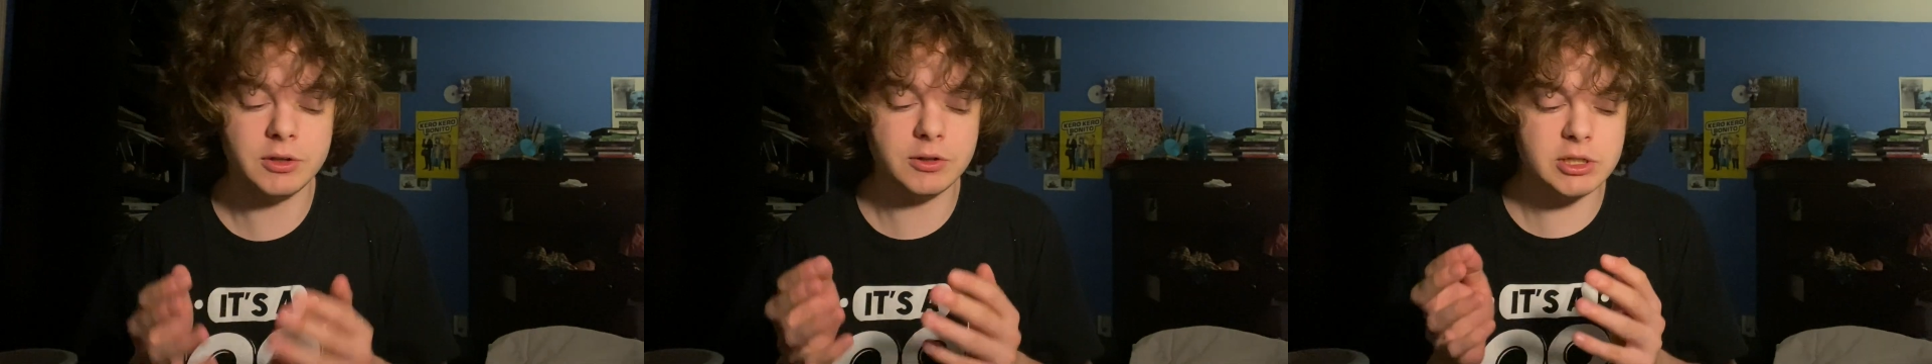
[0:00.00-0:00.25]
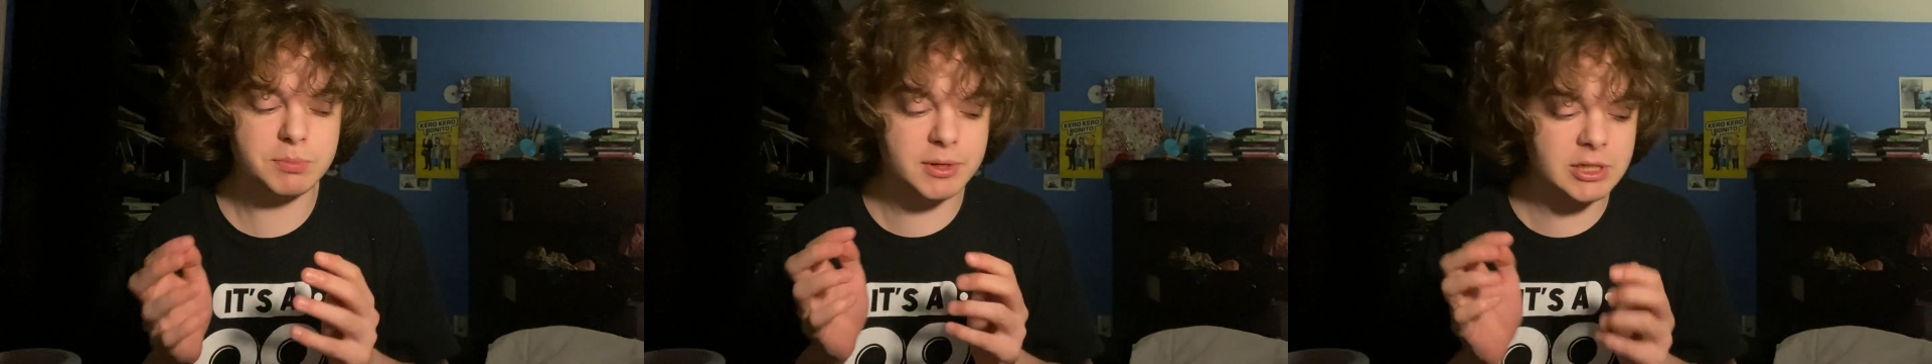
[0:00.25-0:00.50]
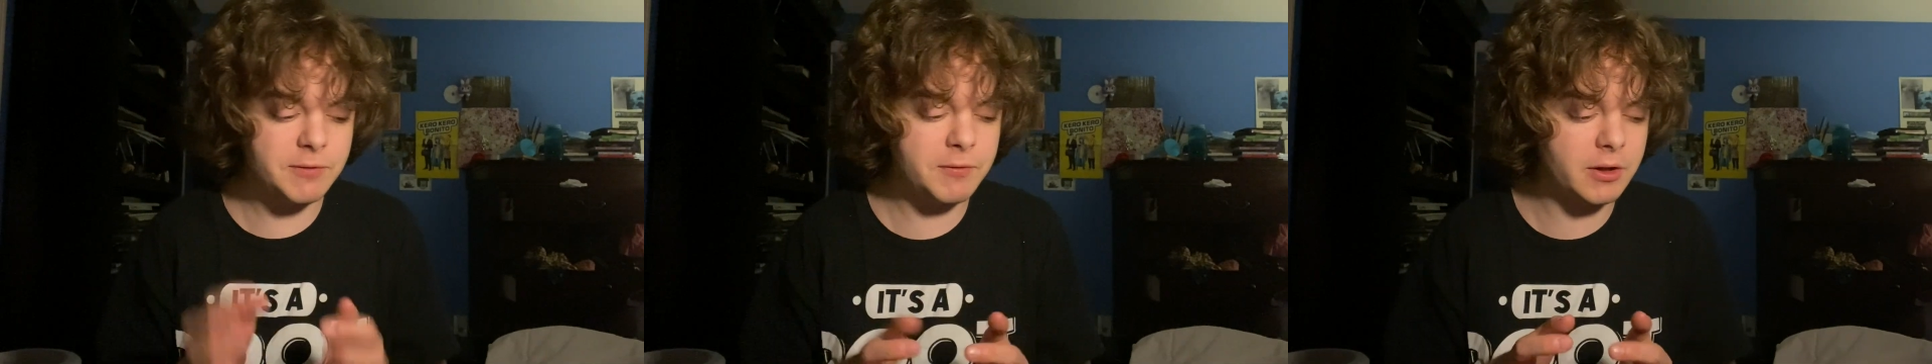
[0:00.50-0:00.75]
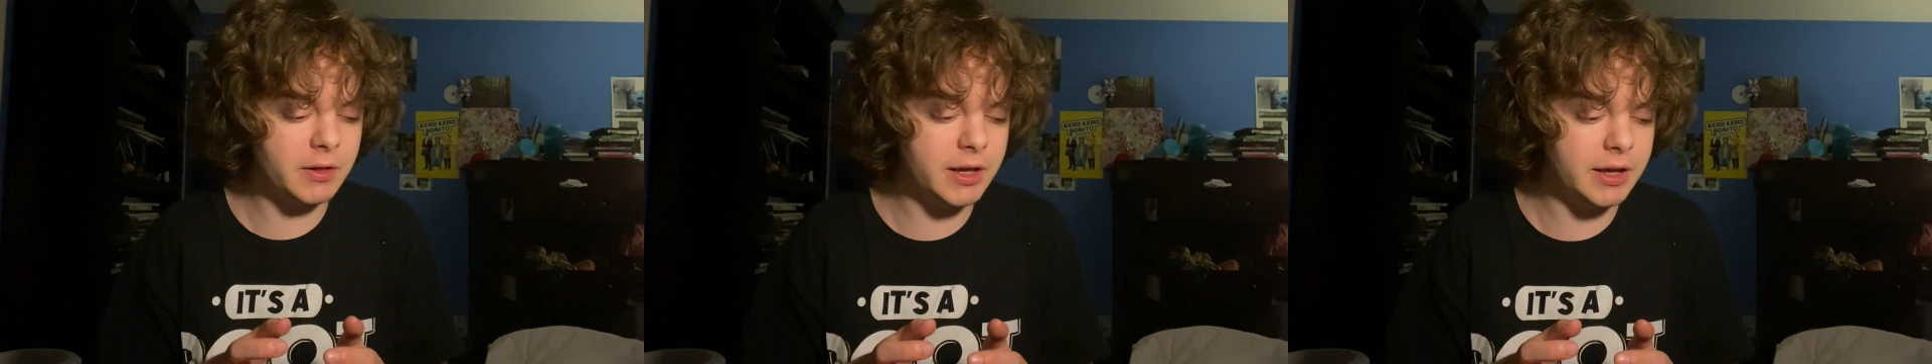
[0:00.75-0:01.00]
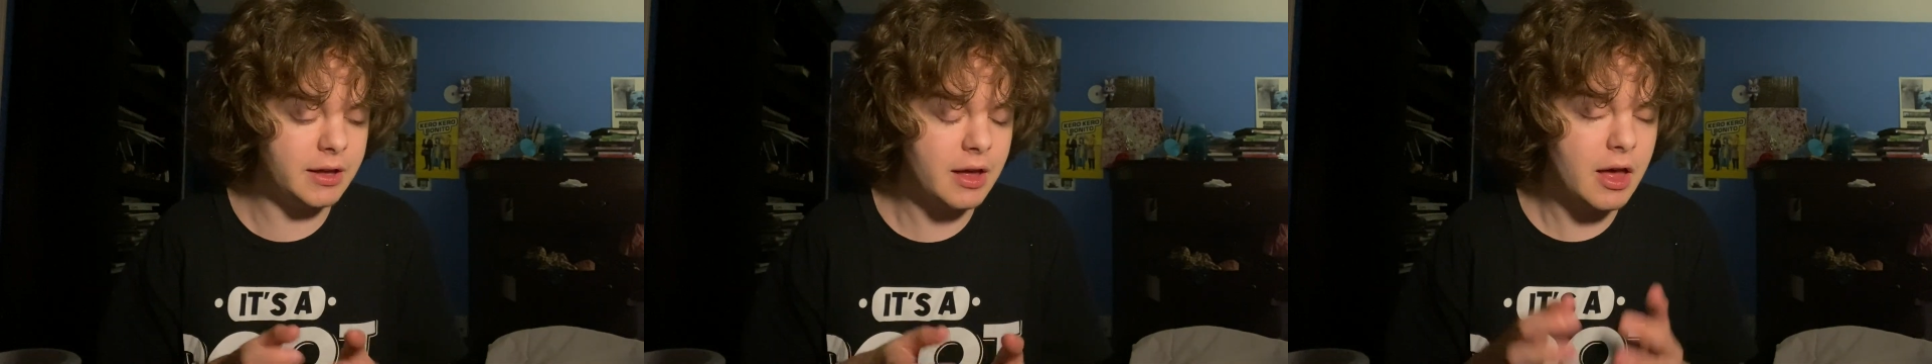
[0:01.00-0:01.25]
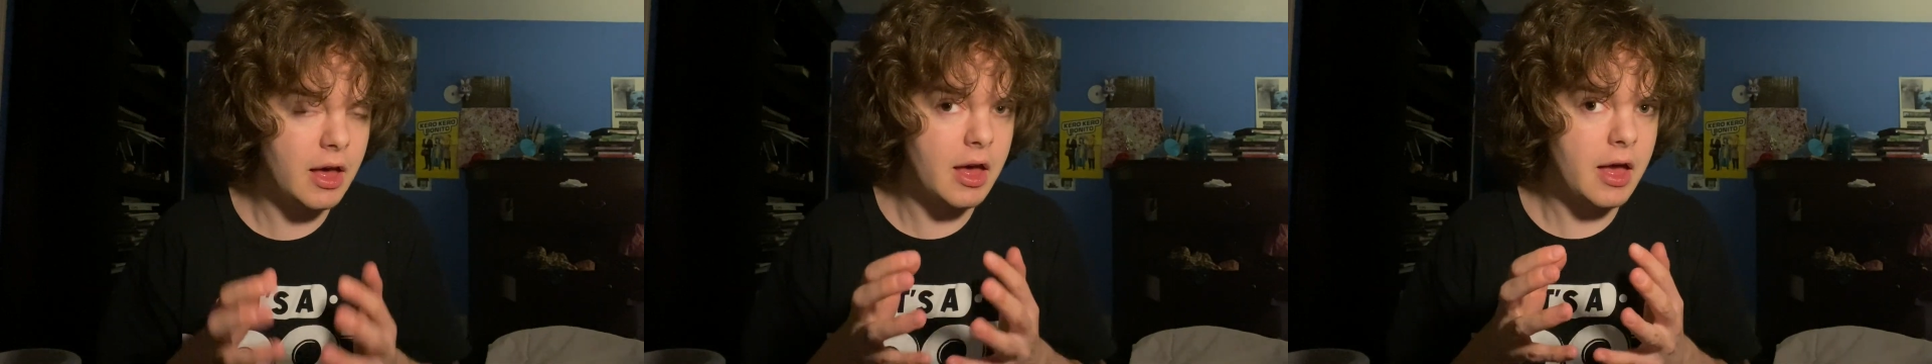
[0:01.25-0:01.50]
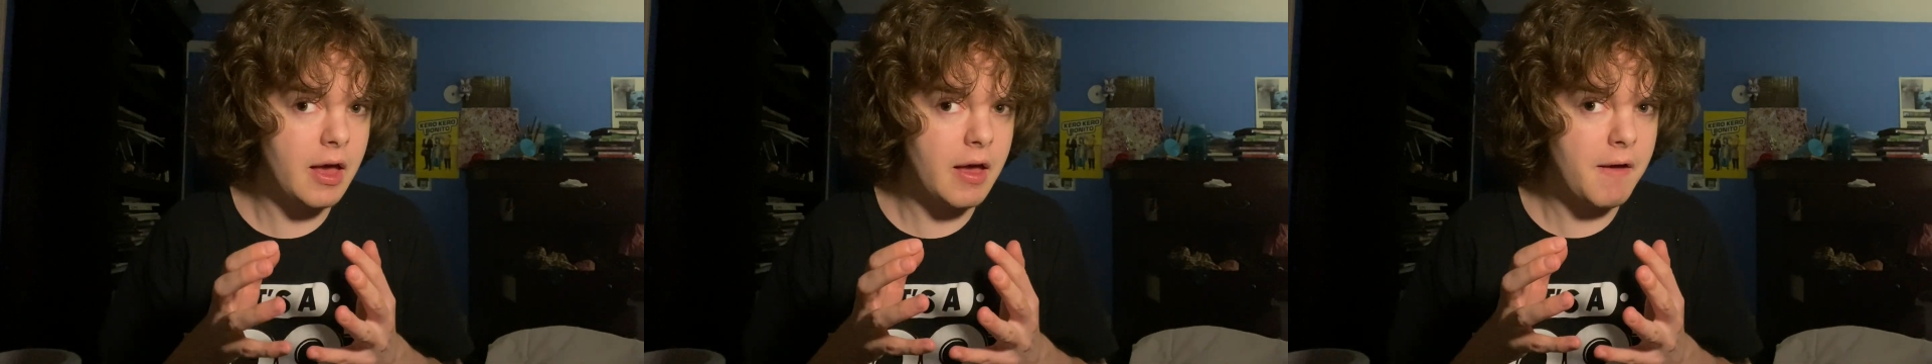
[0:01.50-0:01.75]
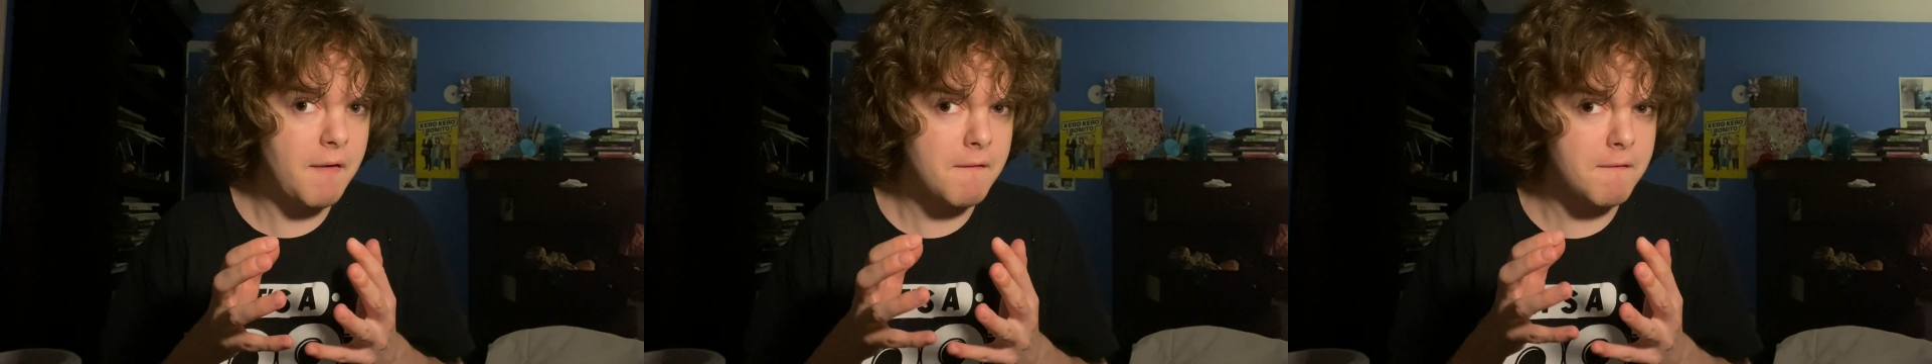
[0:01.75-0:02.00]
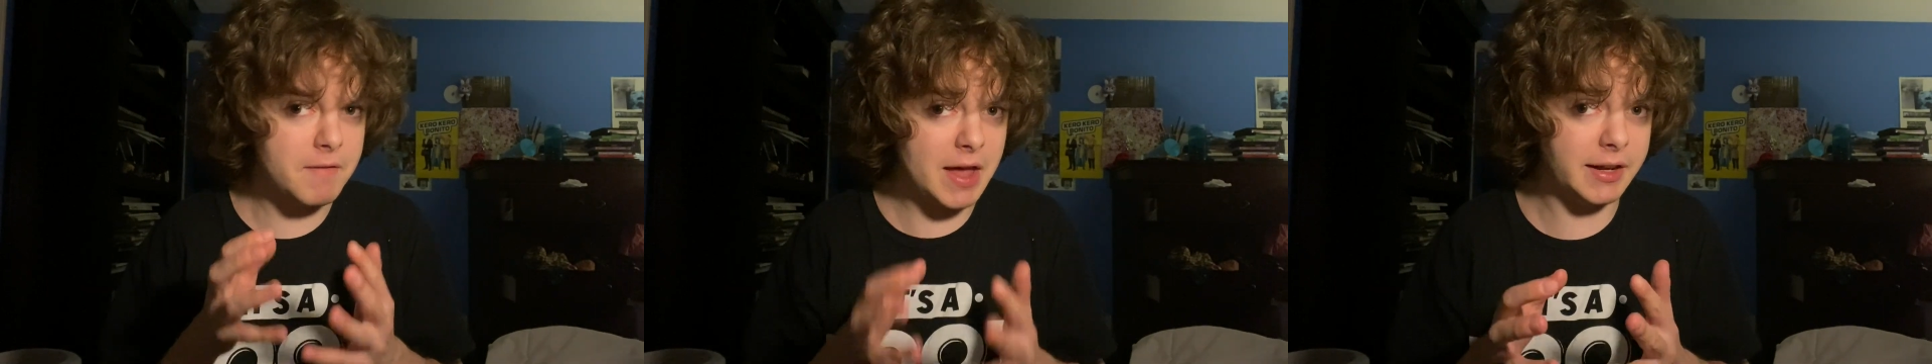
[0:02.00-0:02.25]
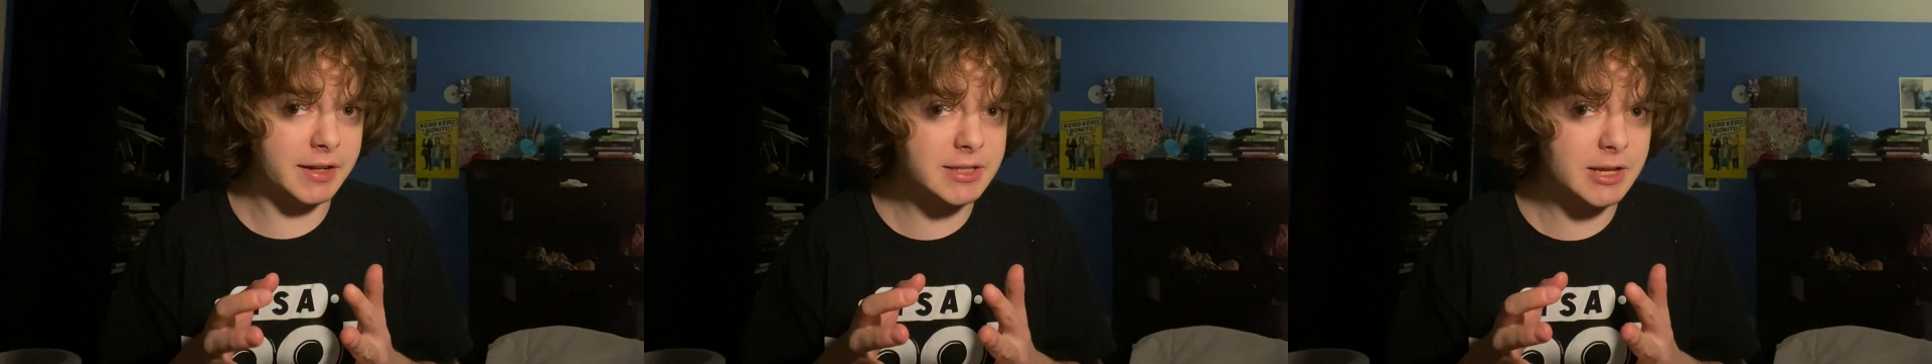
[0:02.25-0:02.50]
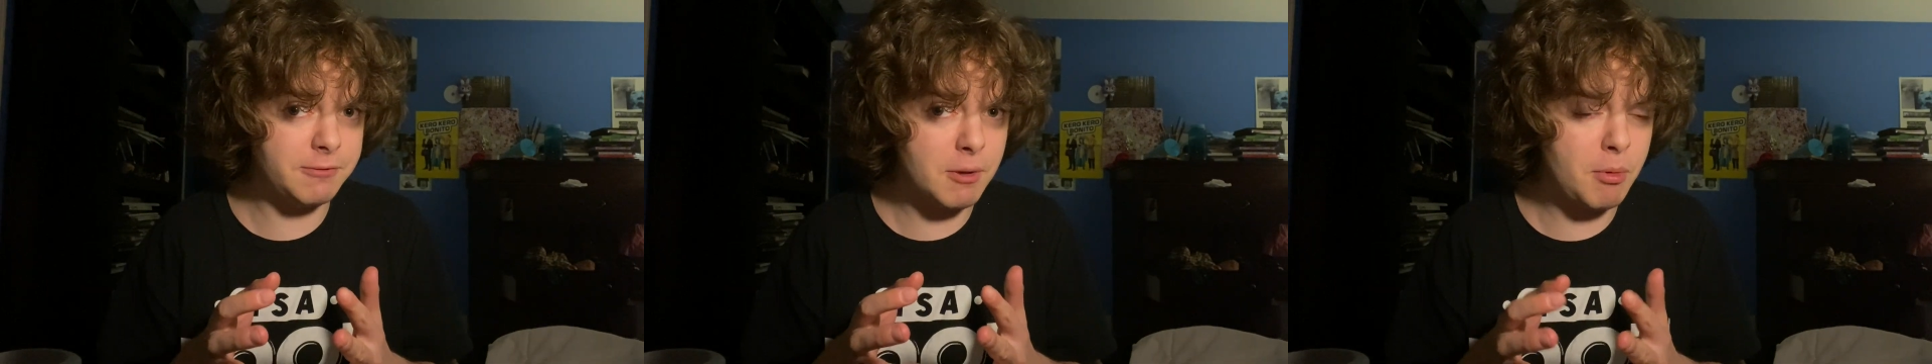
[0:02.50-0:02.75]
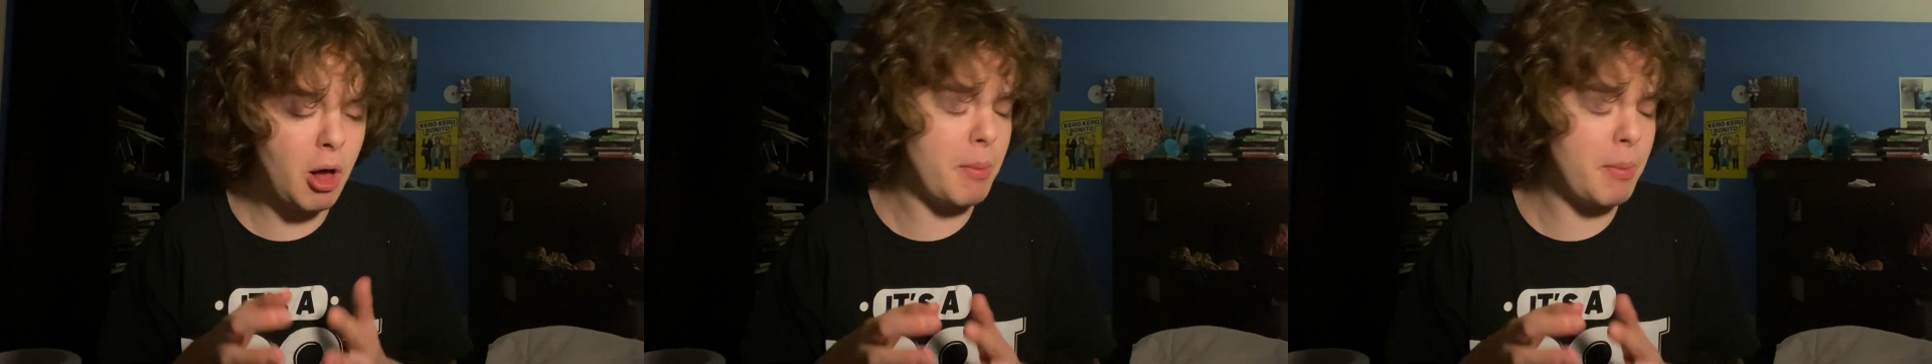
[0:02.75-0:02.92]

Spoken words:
Specifically, fantasy football,